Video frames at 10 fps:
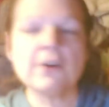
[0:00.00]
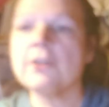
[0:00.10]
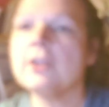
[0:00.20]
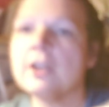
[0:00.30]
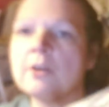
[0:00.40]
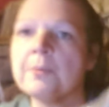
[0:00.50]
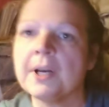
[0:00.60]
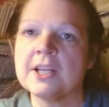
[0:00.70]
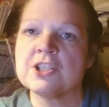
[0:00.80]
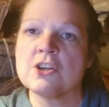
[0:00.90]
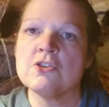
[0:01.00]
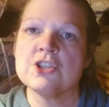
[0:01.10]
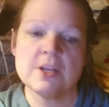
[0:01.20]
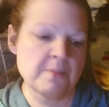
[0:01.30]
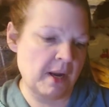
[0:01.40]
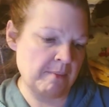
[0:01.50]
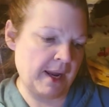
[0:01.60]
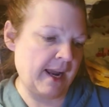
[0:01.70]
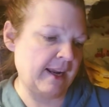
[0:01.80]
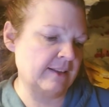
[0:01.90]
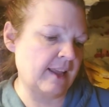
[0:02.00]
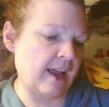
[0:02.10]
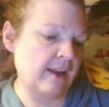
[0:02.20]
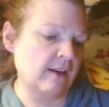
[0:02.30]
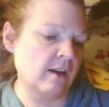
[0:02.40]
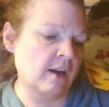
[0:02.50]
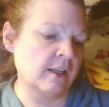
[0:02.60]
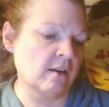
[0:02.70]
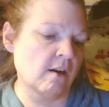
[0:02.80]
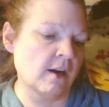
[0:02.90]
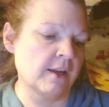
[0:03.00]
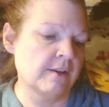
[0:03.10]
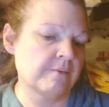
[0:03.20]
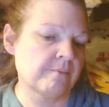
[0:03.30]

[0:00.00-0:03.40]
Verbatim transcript: earlier when I showed you in my bag that I got